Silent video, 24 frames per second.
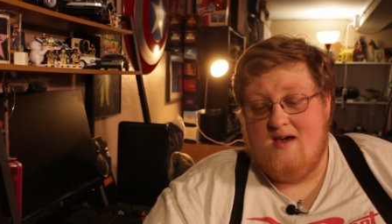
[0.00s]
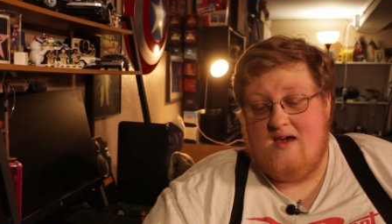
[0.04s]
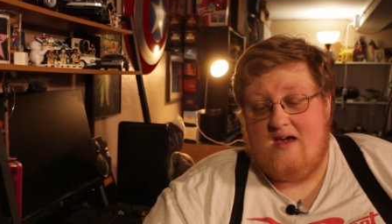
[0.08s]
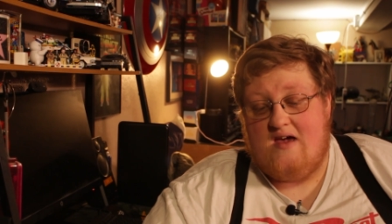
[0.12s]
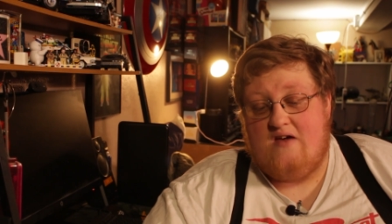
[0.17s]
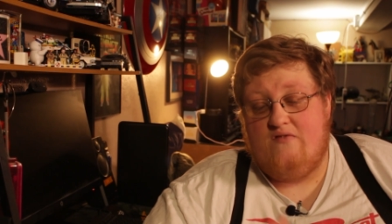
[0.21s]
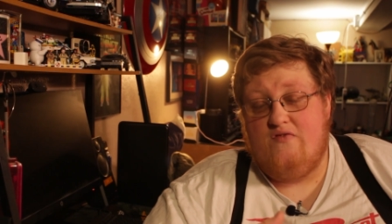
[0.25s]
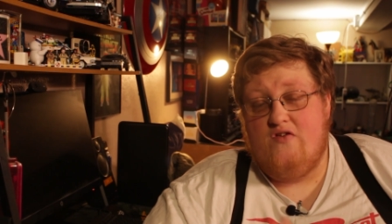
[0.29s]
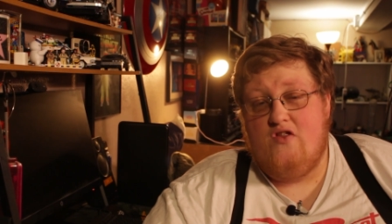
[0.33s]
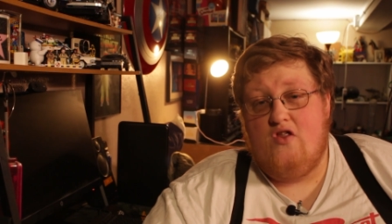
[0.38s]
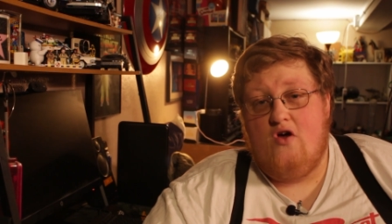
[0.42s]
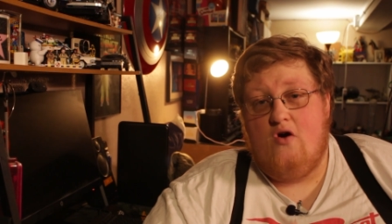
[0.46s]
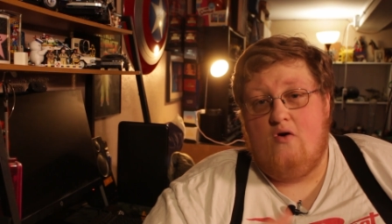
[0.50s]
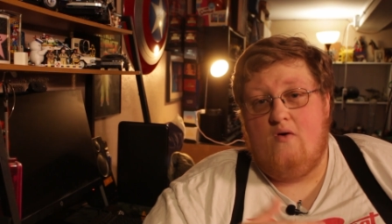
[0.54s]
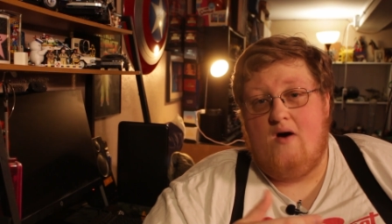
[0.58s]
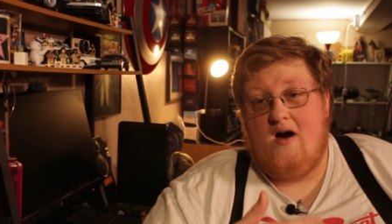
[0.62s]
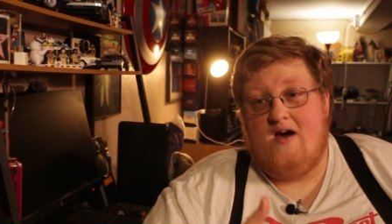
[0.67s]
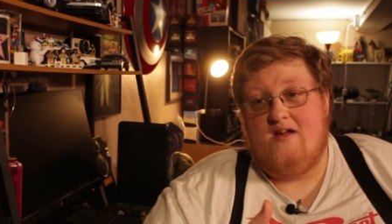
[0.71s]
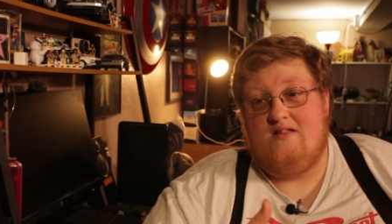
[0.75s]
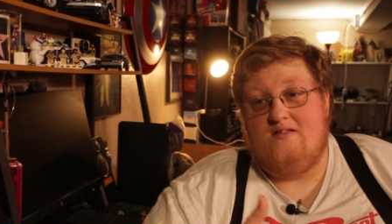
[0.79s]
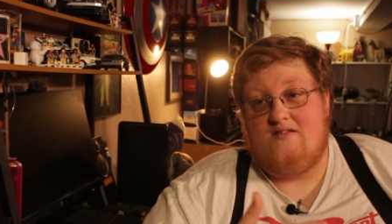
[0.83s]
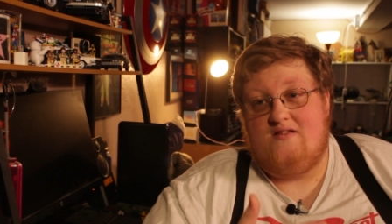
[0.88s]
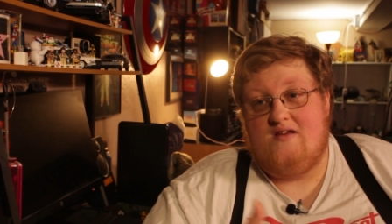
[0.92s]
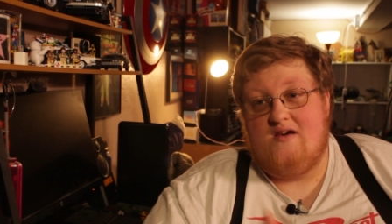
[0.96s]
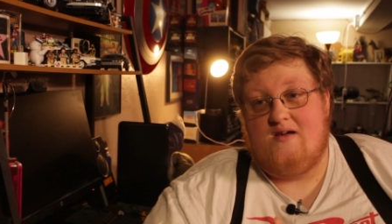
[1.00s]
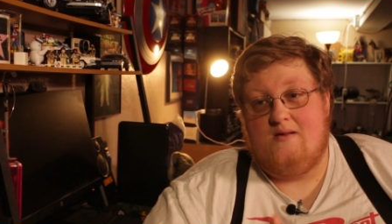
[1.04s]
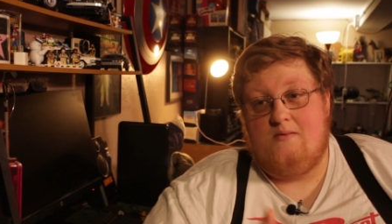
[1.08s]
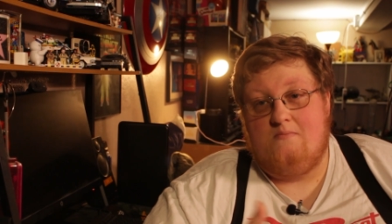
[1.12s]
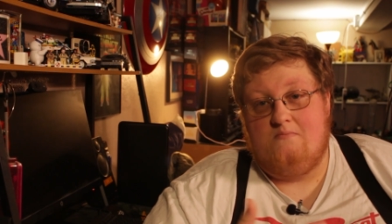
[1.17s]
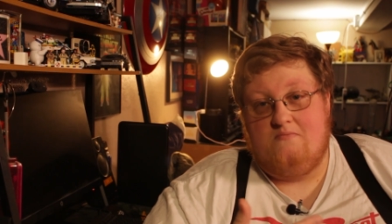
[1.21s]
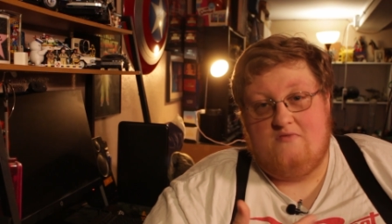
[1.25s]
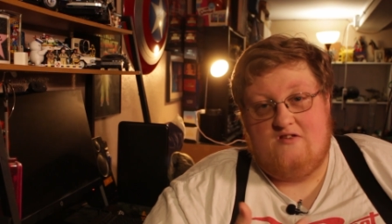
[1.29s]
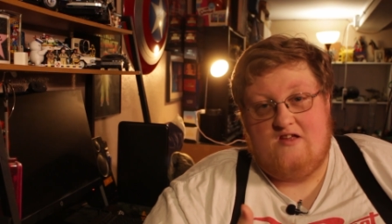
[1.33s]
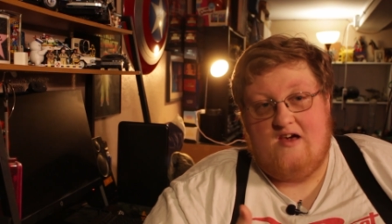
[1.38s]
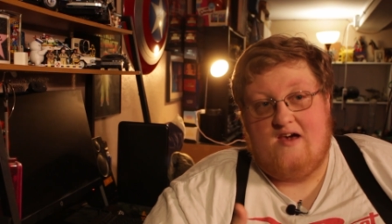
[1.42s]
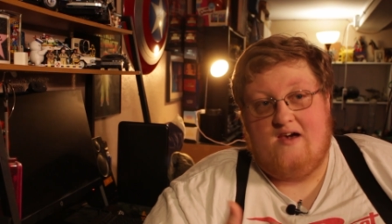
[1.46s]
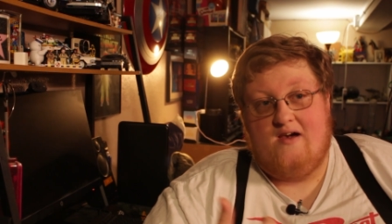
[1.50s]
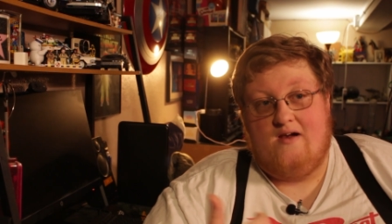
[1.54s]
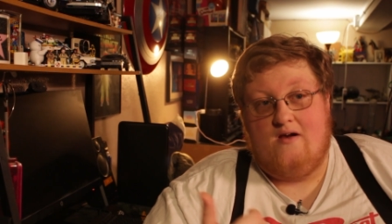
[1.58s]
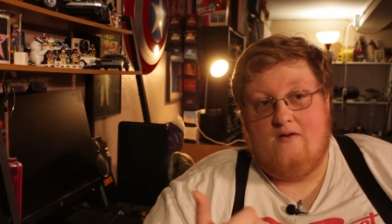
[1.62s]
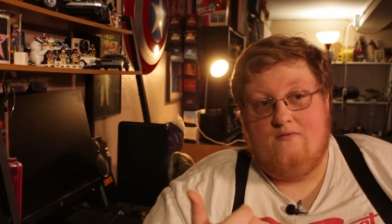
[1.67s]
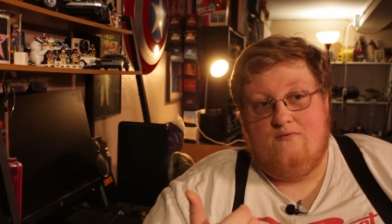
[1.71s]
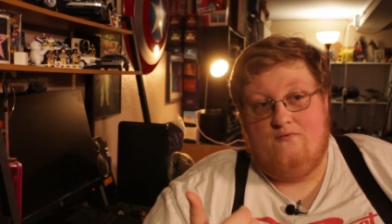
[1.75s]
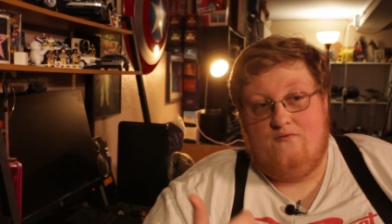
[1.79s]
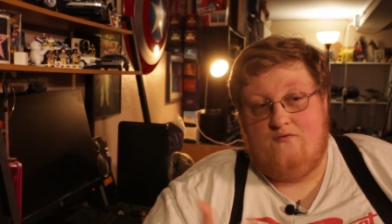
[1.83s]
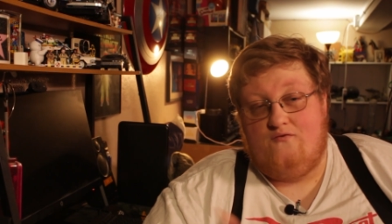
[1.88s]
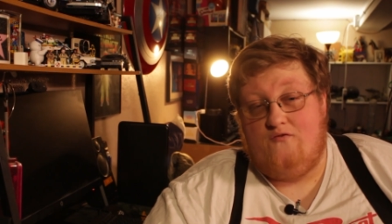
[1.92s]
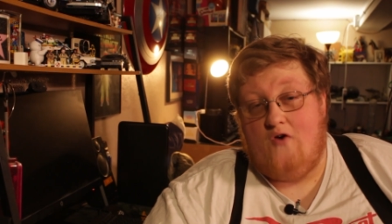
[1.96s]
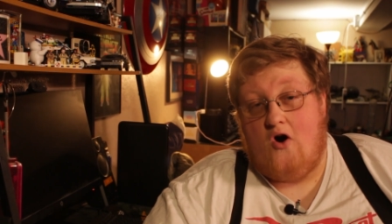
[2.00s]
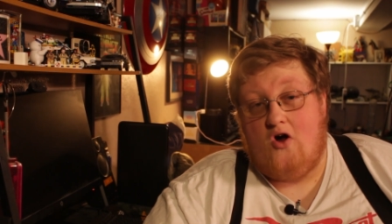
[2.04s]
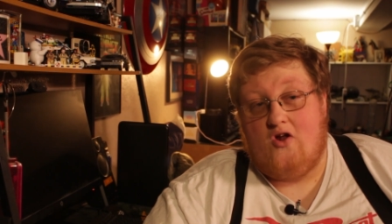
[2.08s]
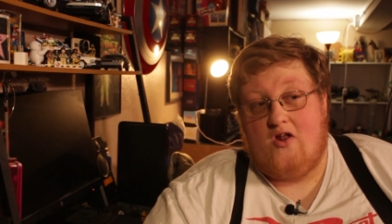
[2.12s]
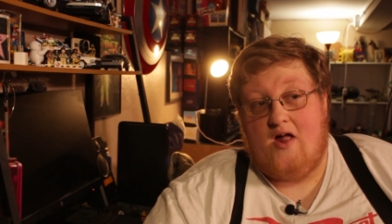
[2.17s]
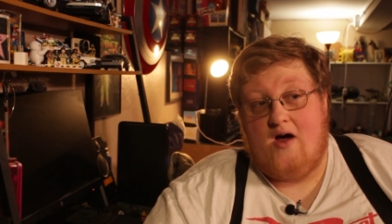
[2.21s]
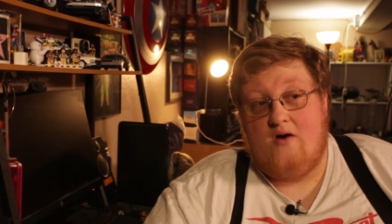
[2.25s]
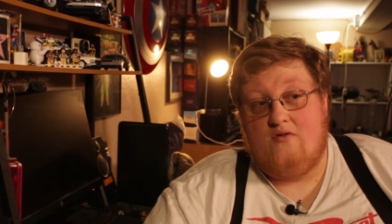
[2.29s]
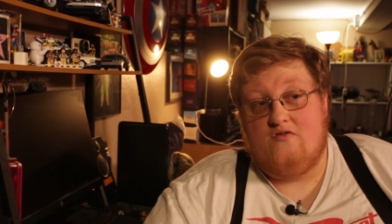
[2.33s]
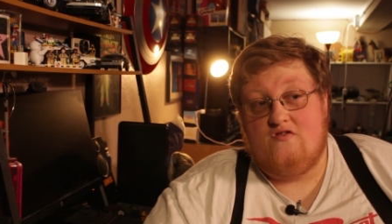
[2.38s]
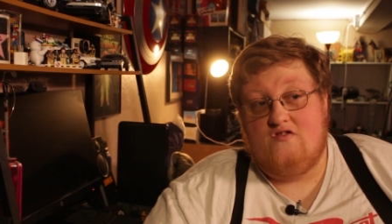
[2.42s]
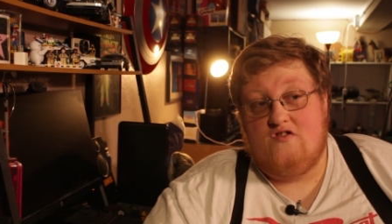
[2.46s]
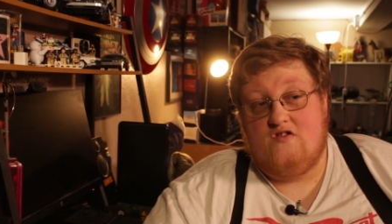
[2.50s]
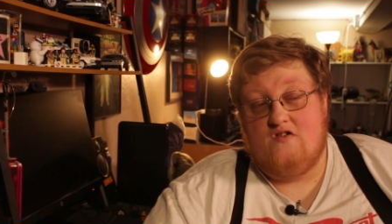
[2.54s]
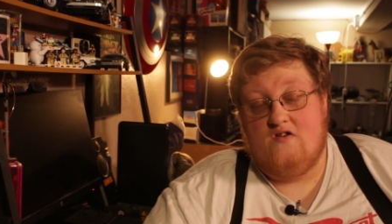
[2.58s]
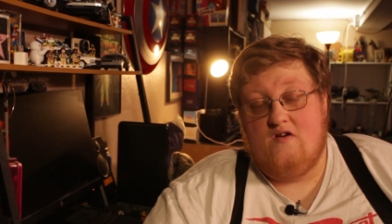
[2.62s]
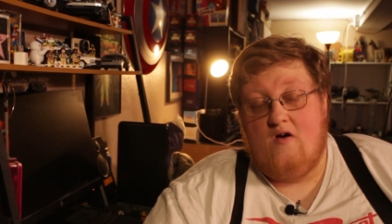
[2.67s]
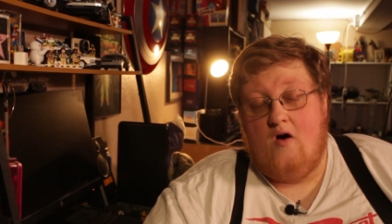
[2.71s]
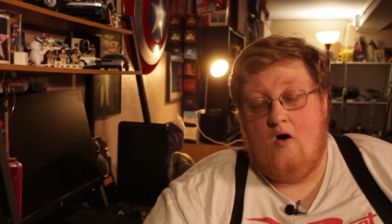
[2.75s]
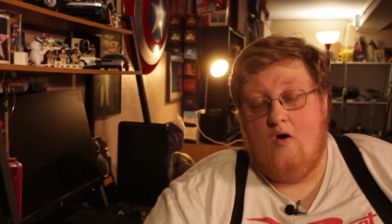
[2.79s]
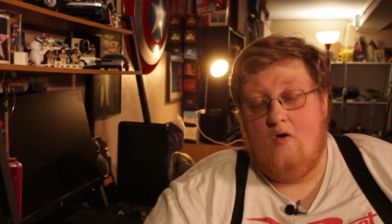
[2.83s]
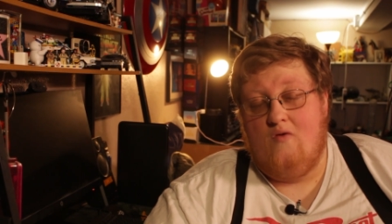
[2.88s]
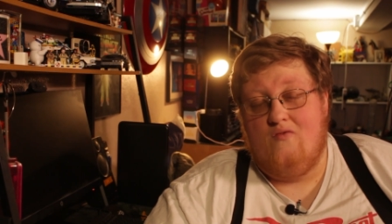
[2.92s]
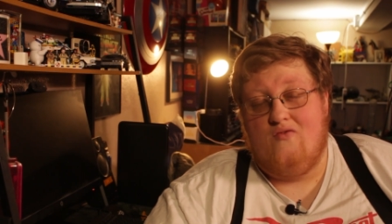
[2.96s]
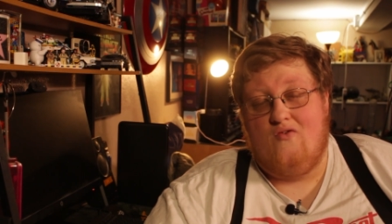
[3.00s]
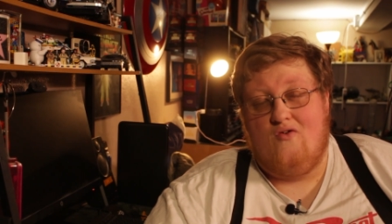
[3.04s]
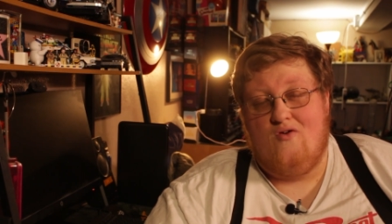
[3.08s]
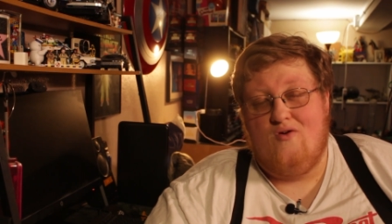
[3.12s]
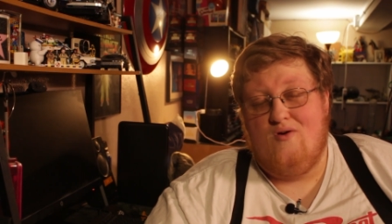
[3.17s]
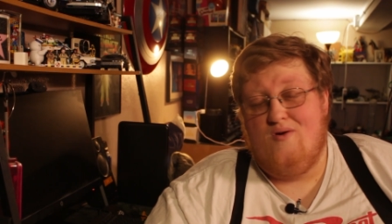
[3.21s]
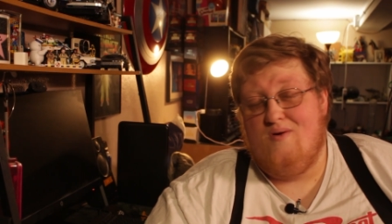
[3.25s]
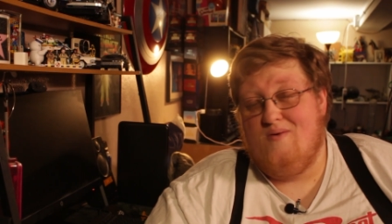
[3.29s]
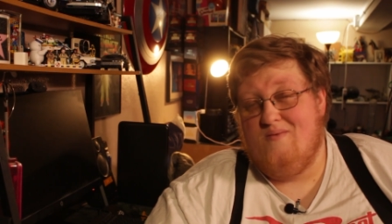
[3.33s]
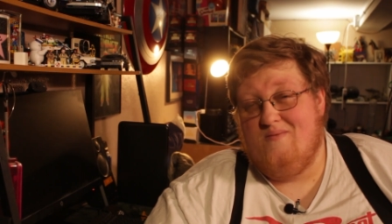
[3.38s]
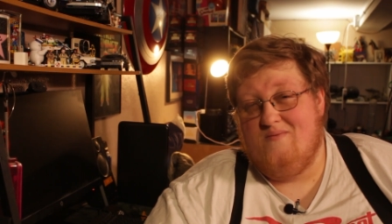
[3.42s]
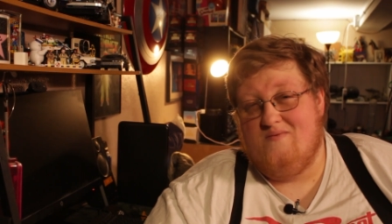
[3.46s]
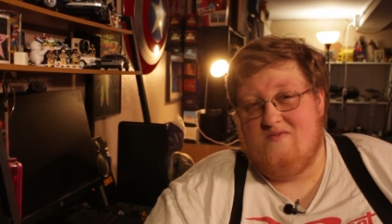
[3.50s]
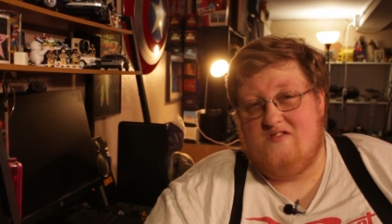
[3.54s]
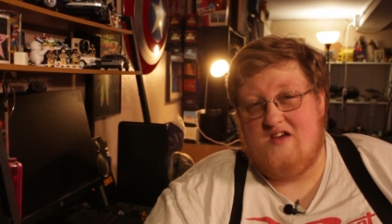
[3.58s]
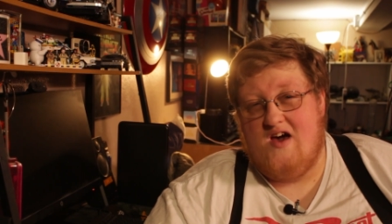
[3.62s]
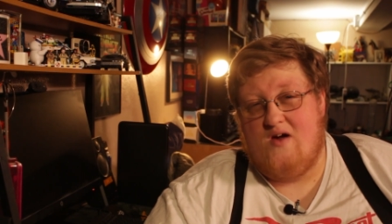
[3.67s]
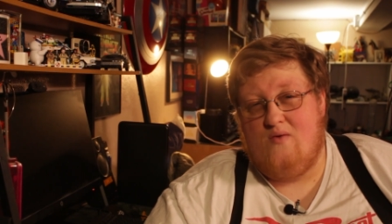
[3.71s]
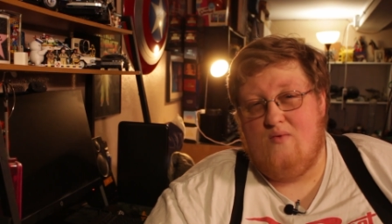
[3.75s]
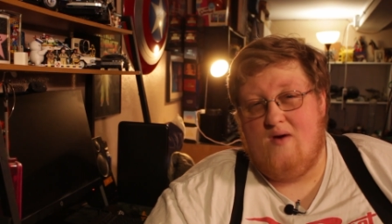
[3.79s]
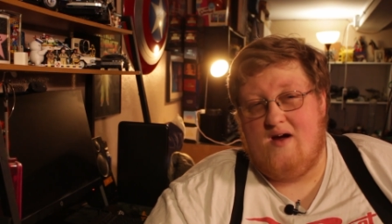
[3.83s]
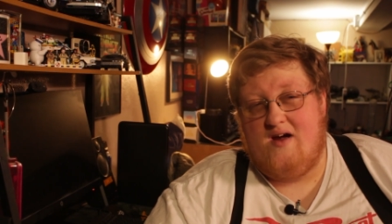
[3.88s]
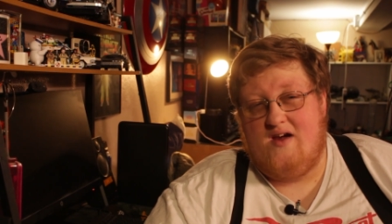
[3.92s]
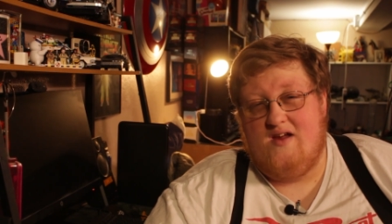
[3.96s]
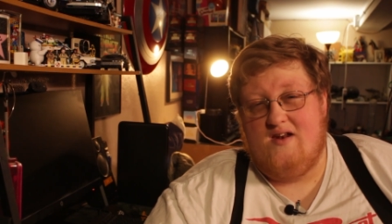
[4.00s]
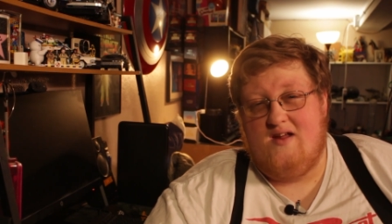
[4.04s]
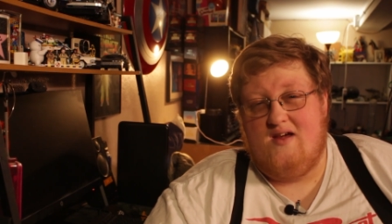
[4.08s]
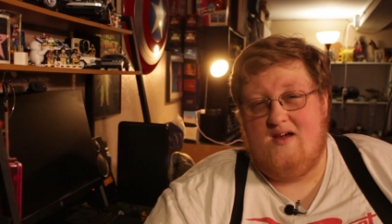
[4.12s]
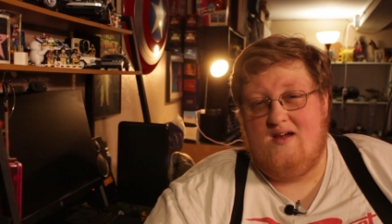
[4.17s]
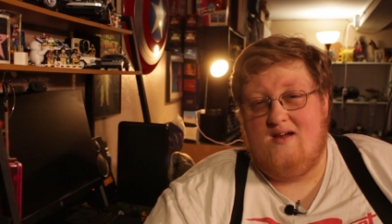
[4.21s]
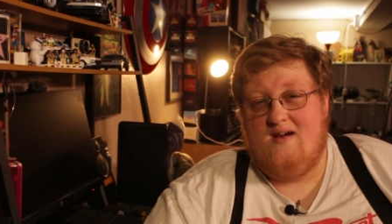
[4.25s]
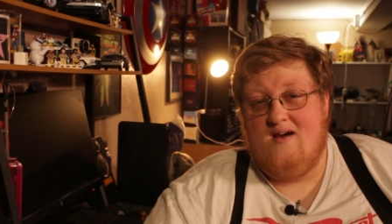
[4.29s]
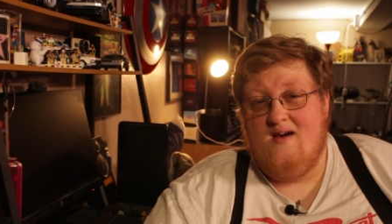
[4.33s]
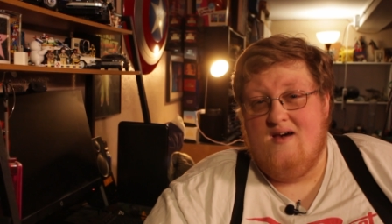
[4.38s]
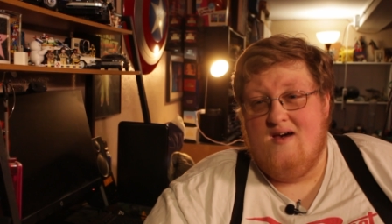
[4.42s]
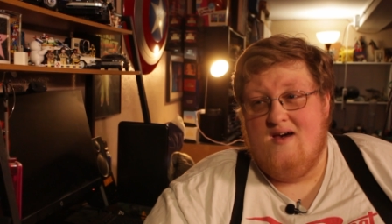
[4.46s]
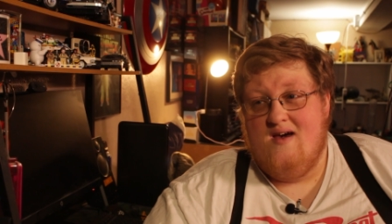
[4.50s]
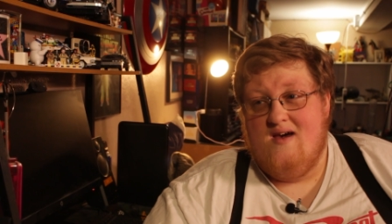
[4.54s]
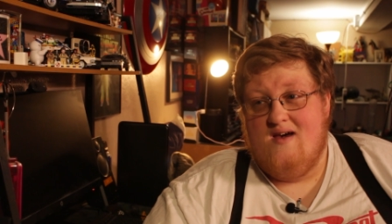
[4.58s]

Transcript: Even though I did dig Fallout over Dead Reckoning,